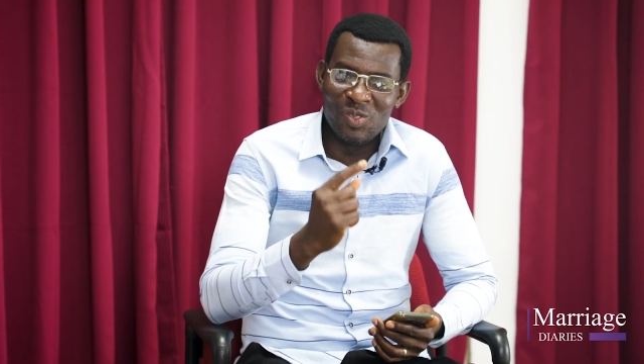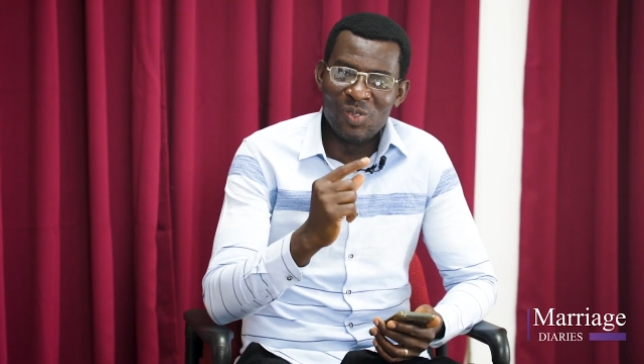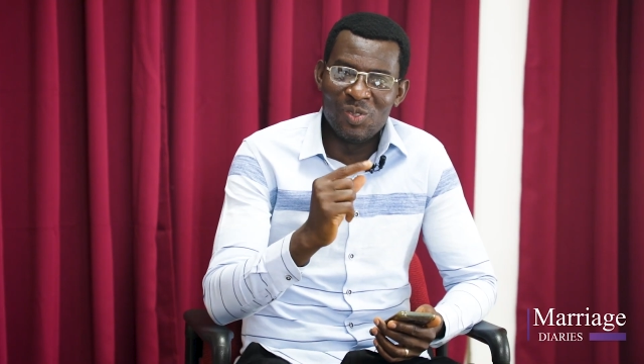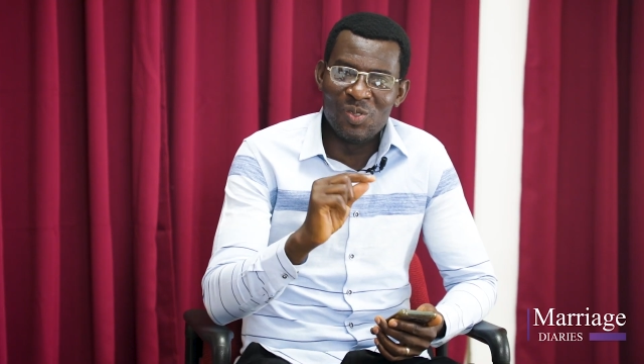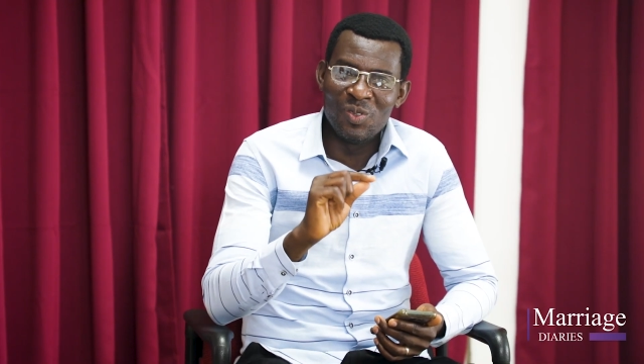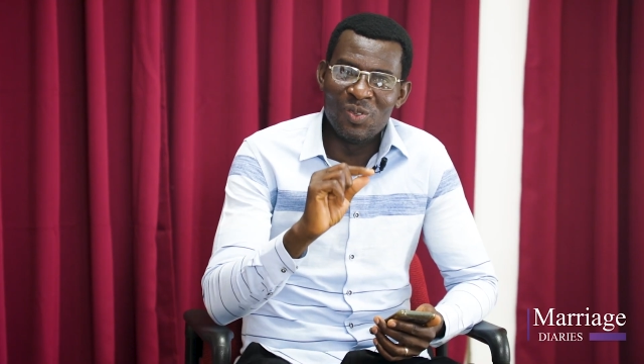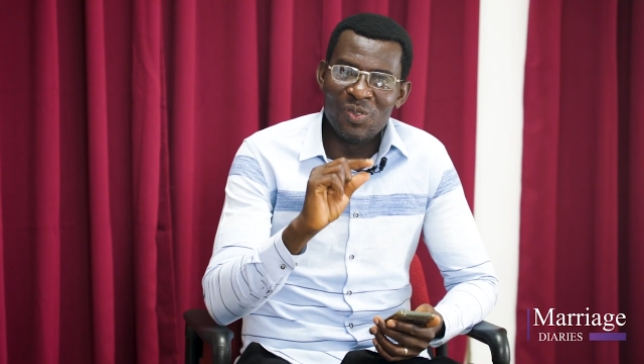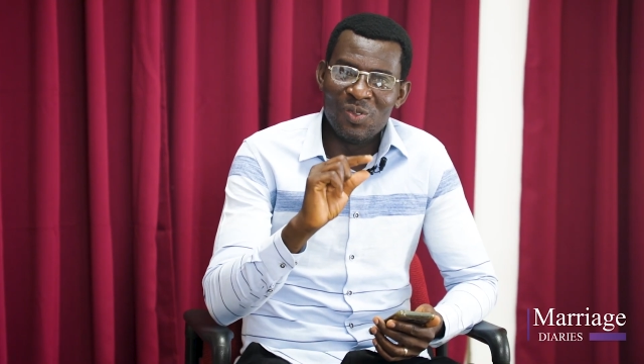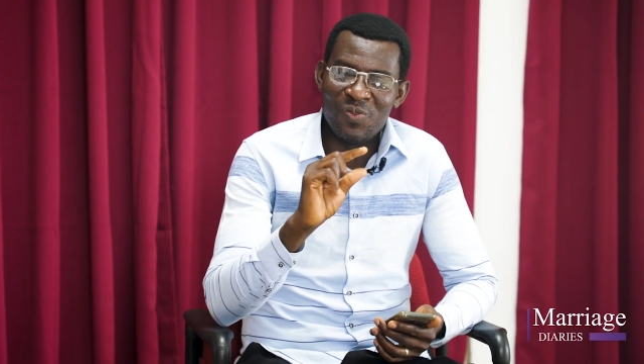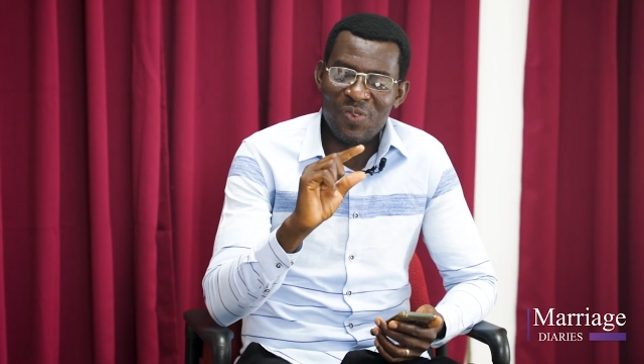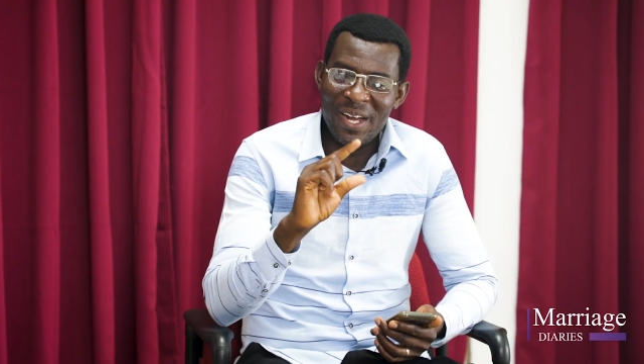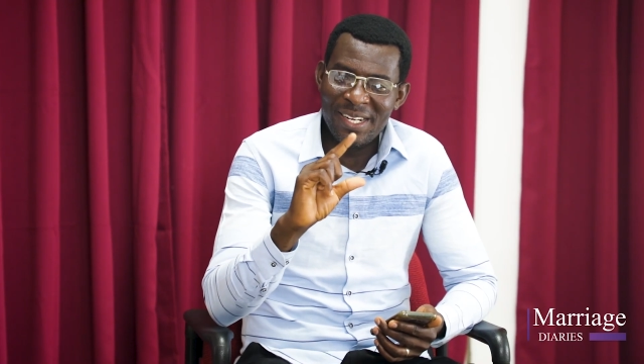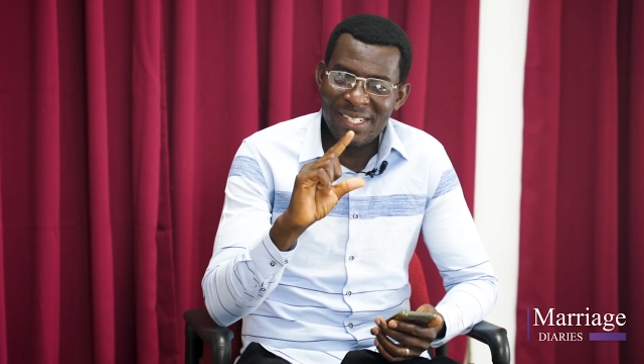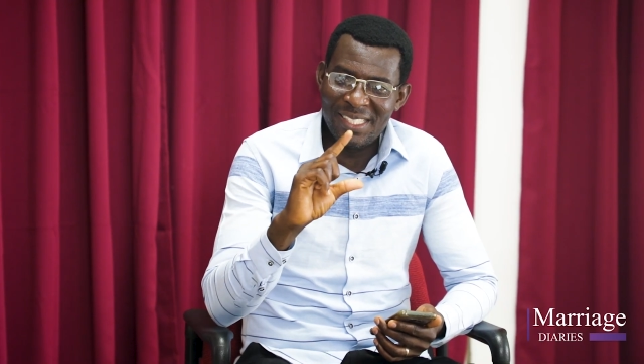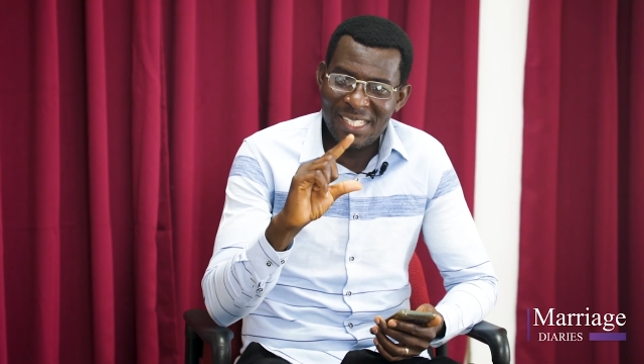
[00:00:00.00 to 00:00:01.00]
to
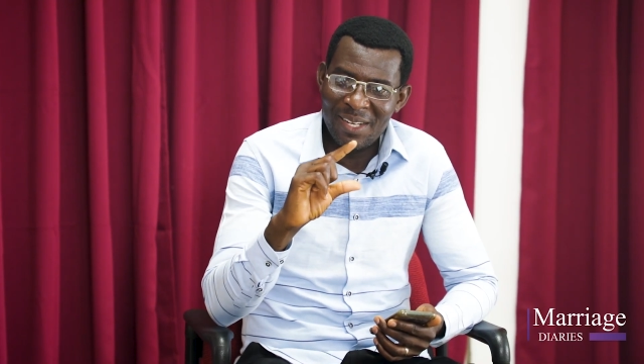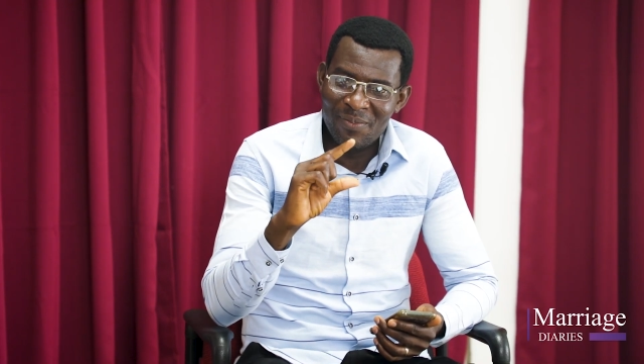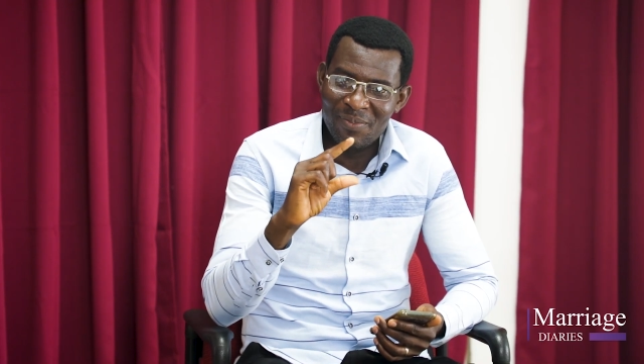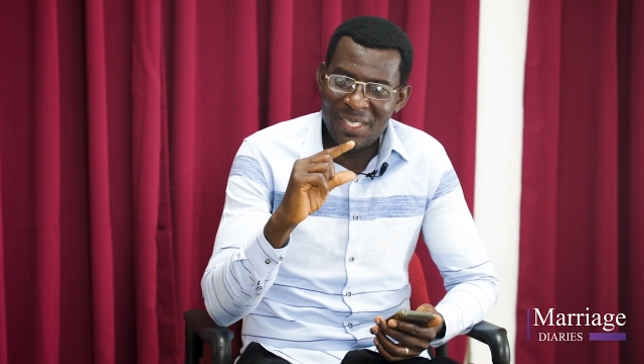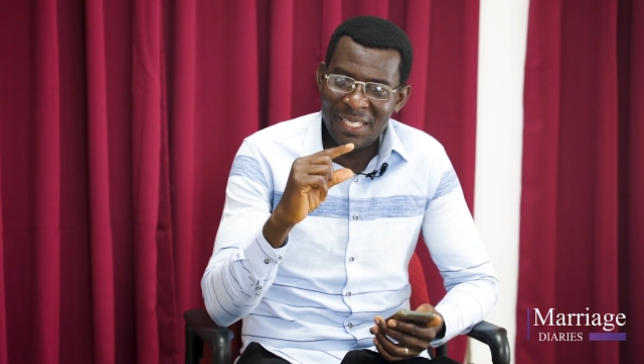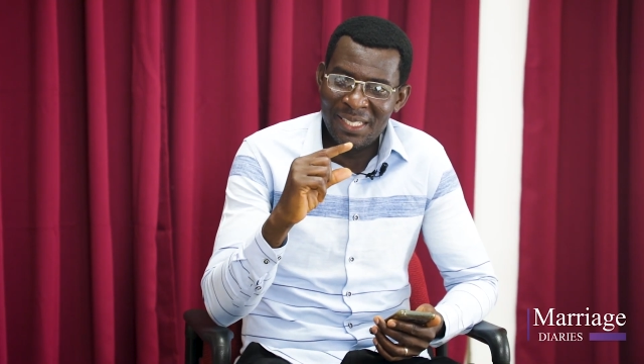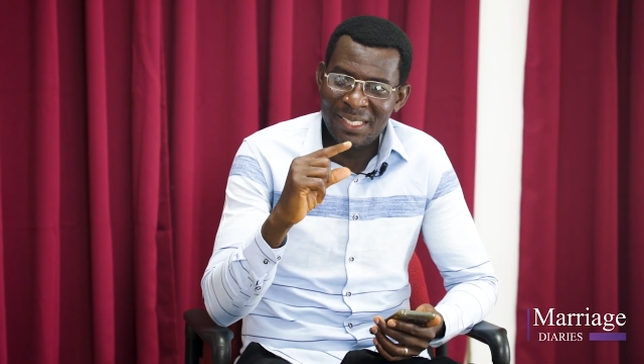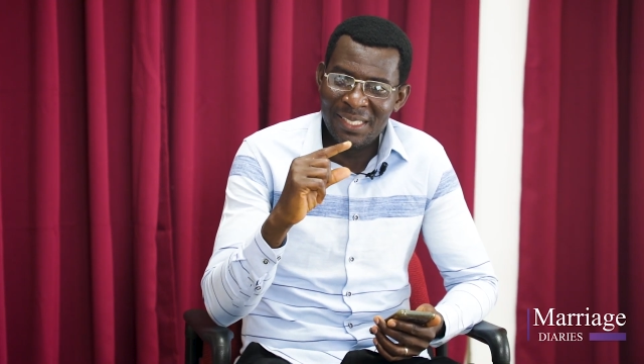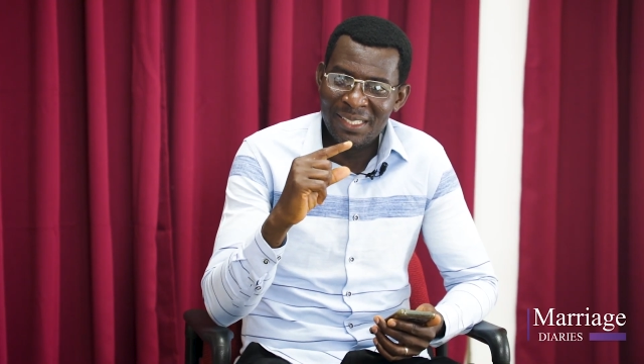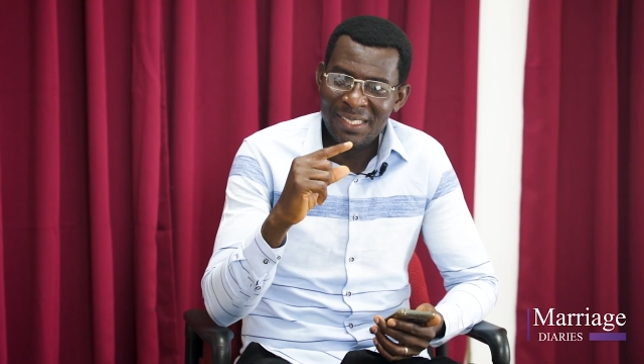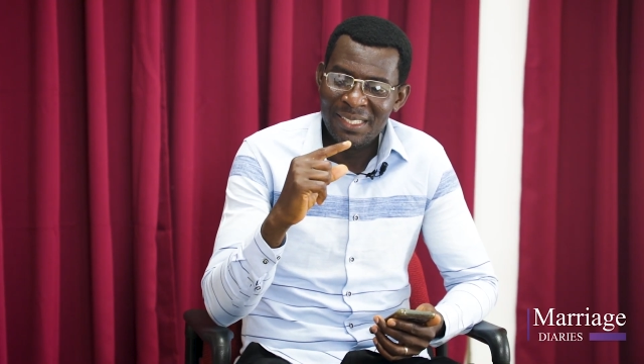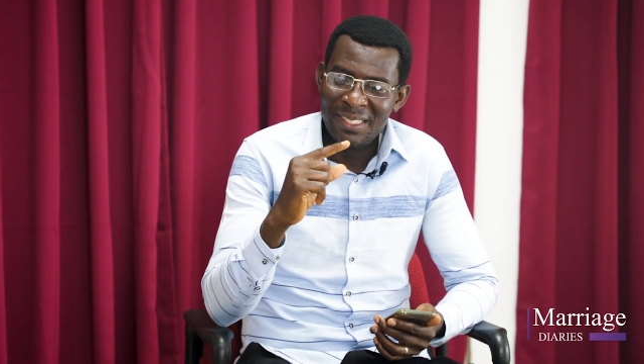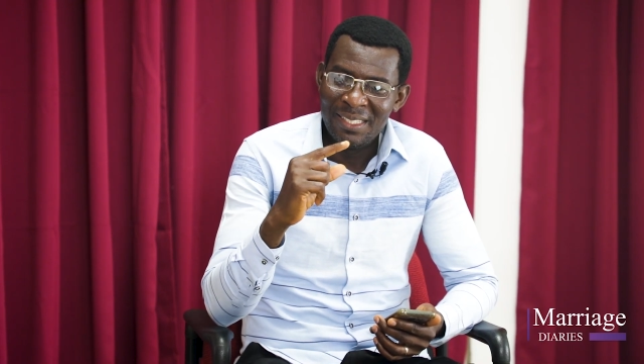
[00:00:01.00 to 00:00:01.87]
find something